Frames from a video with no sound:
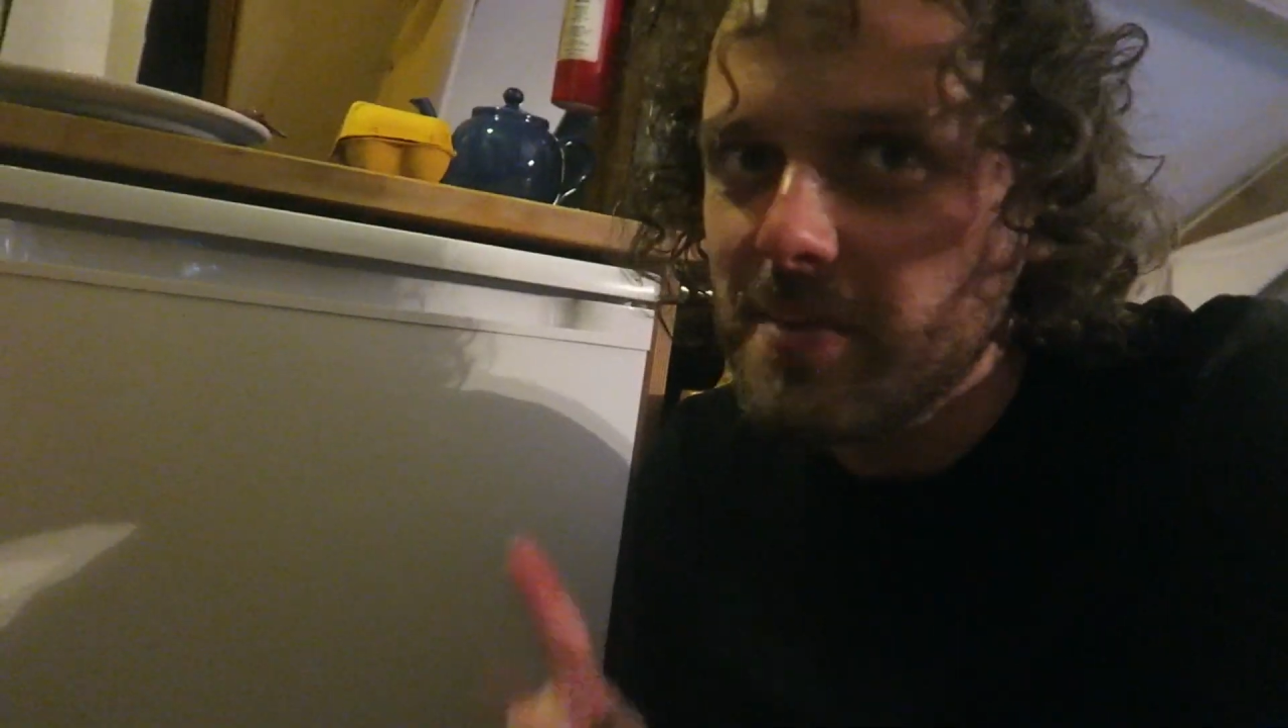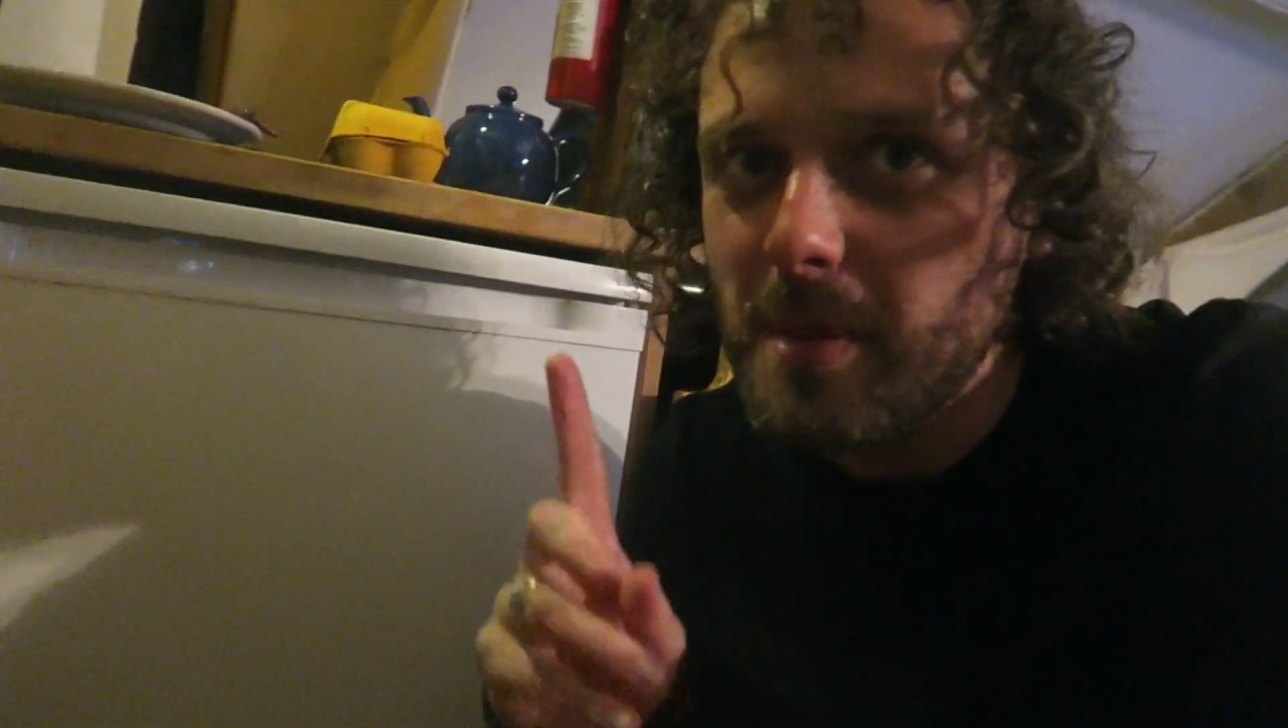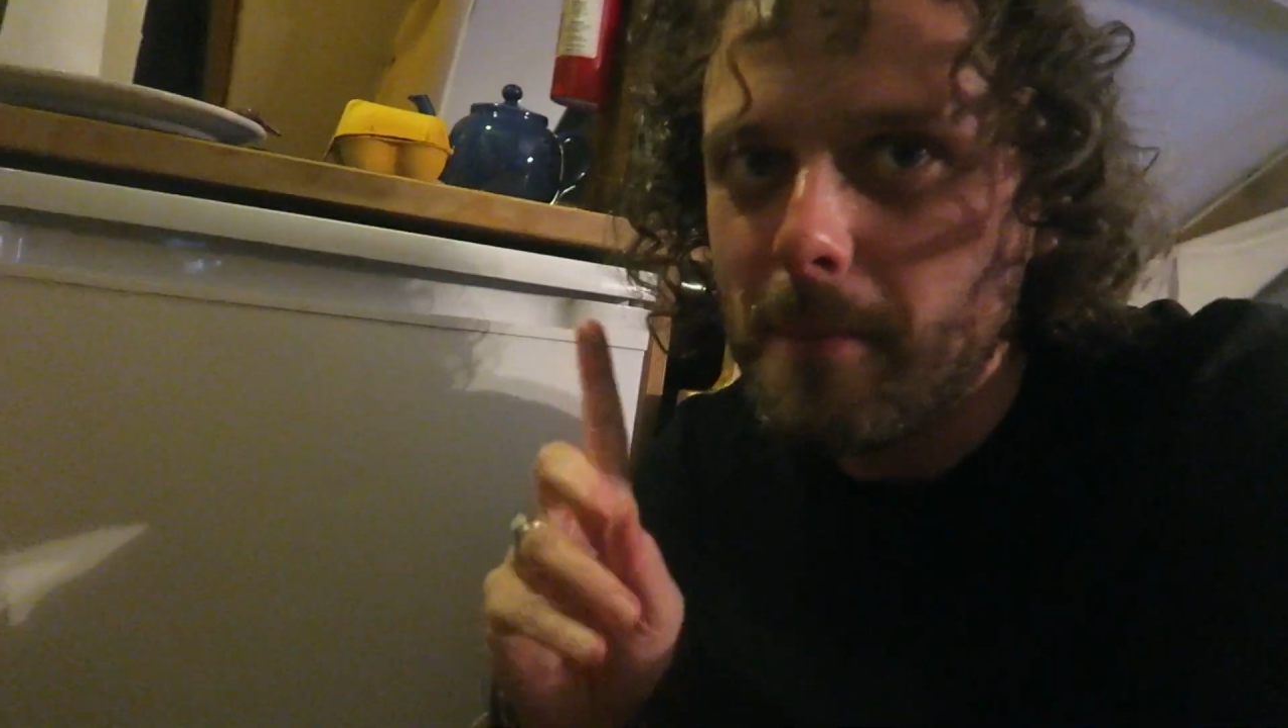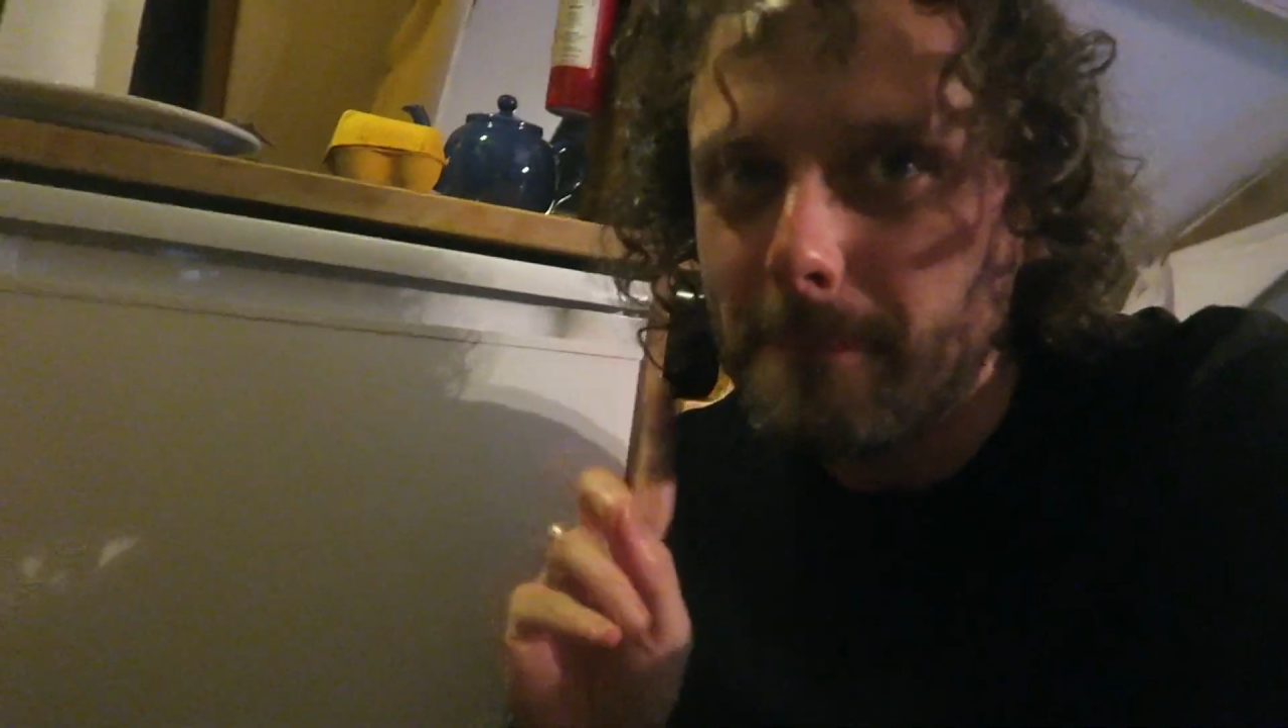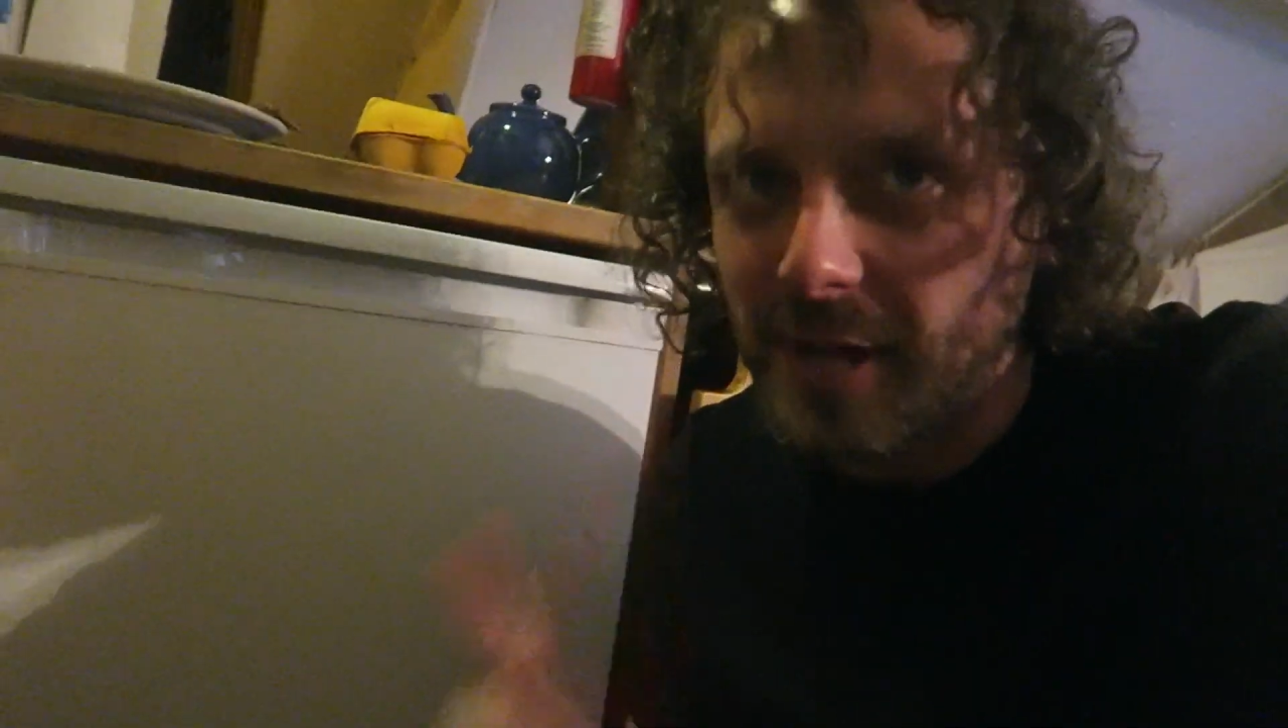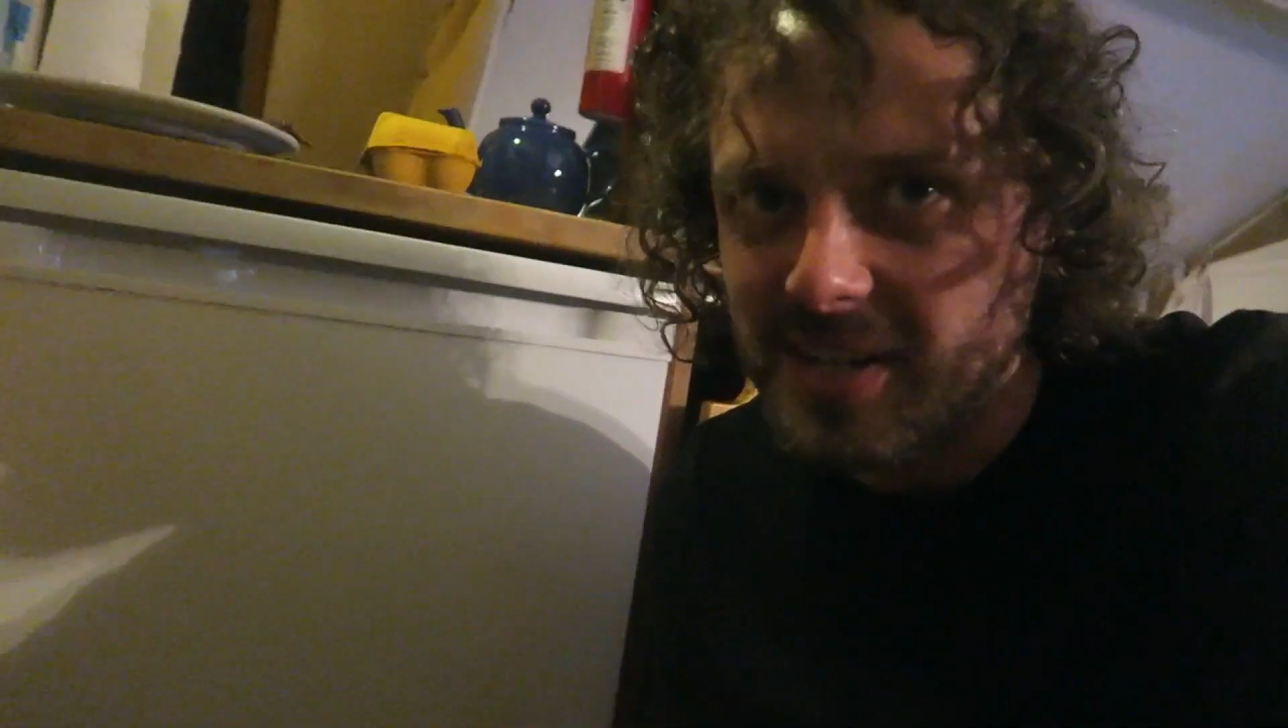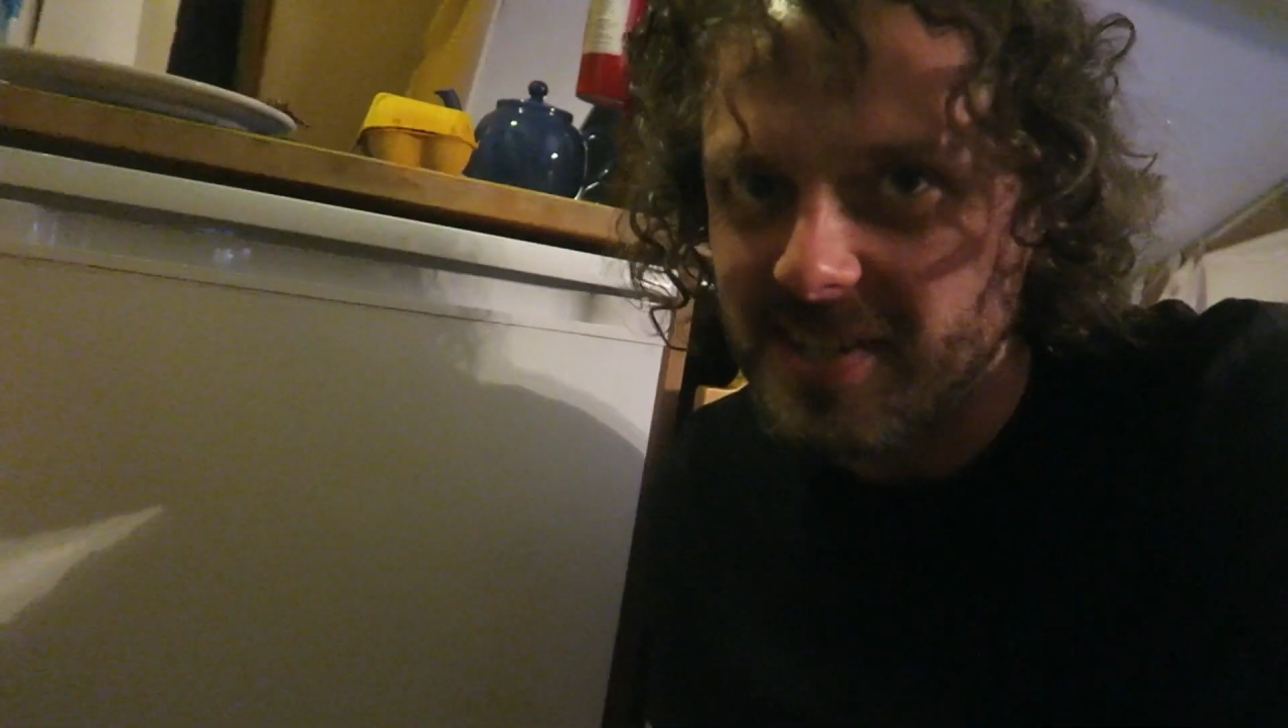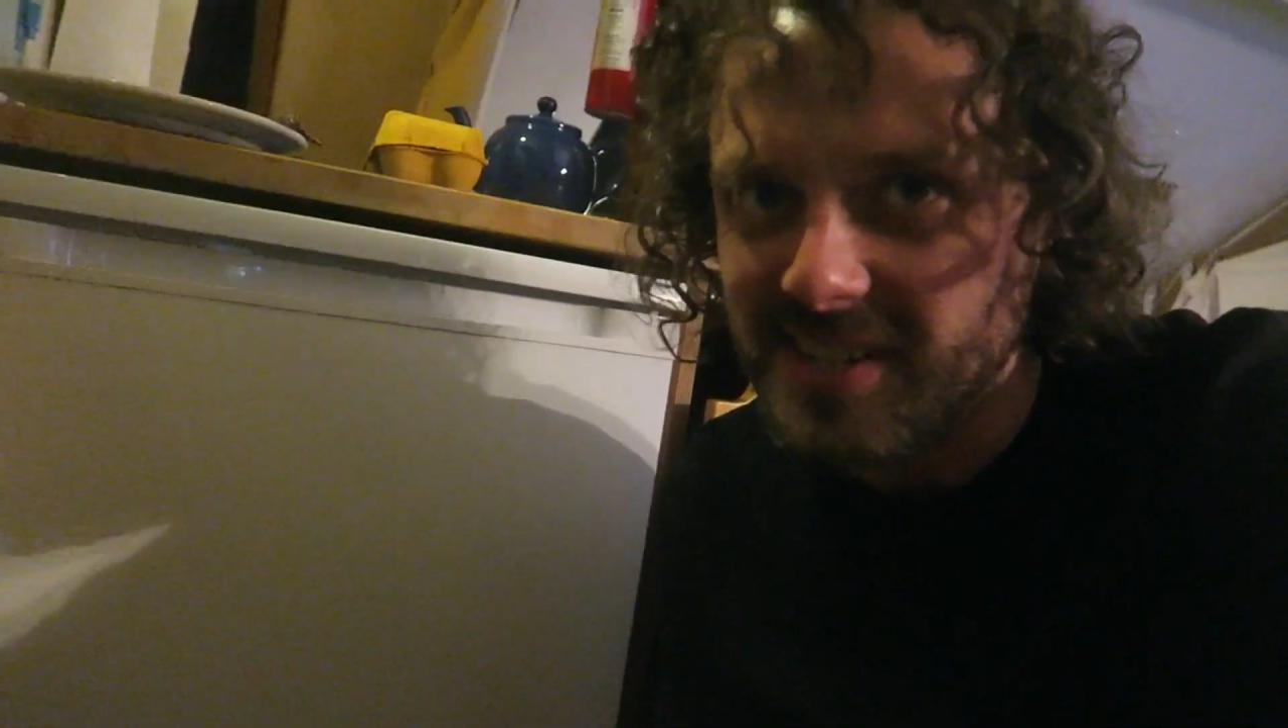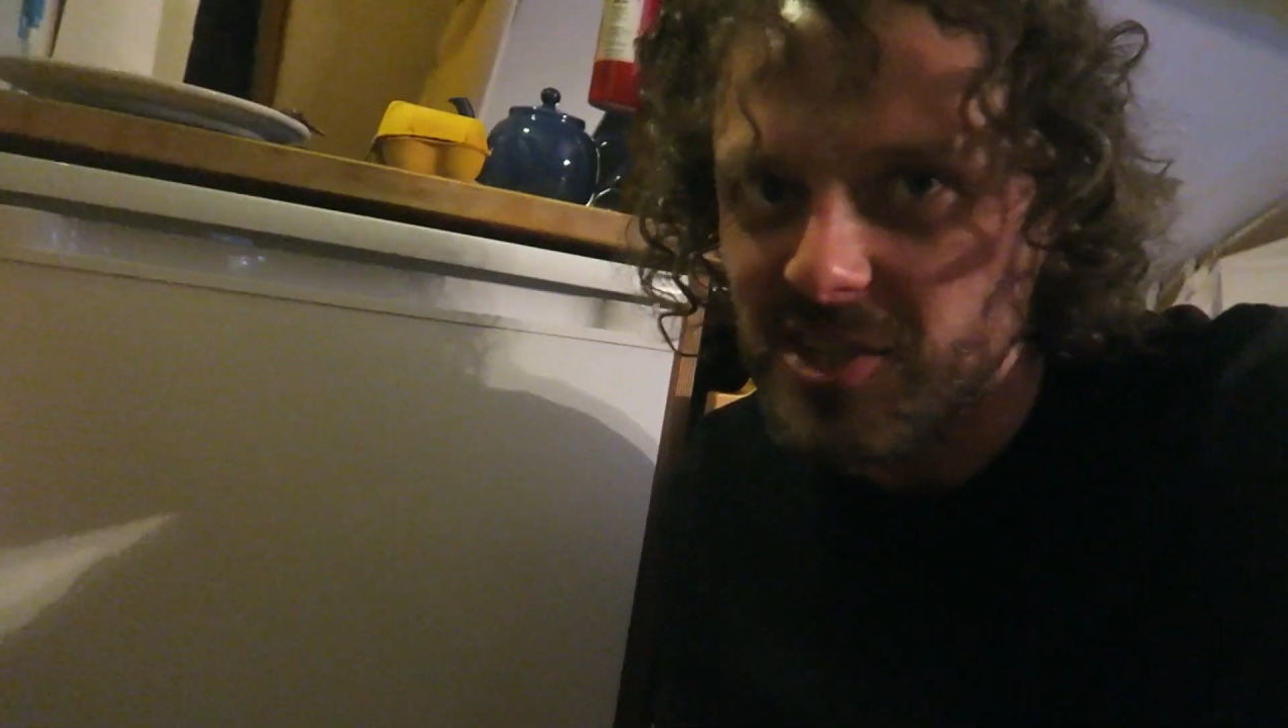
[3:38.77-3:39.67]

abandoning